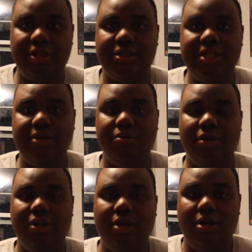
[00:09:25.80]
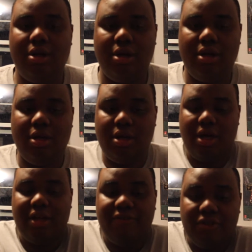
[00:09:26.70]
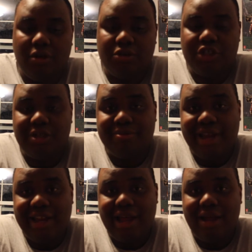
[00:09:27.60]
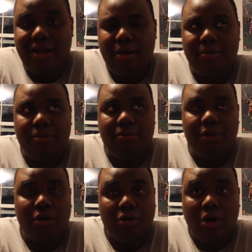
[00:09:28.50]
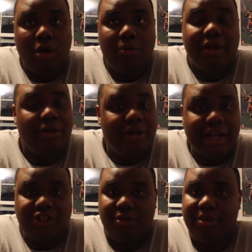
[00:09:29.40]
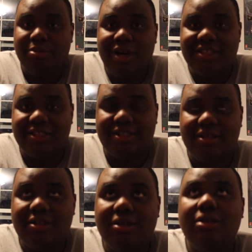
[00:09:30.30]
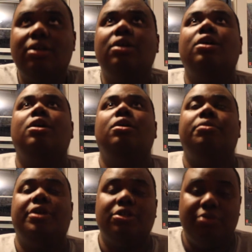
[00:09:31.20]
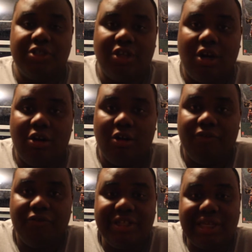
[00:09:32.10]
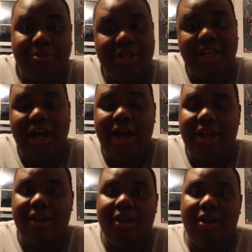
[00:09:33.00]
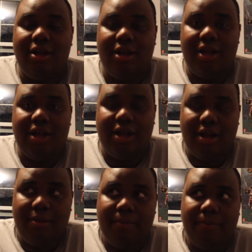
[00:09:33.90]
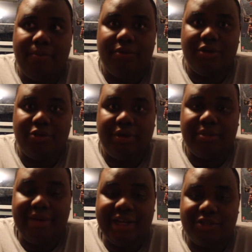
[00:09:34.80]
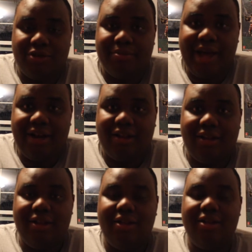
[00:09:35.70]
sequel. Even though she may not, we don't know whether or not she'll be present. Because we saw her freeze up and die during the Megazord battle.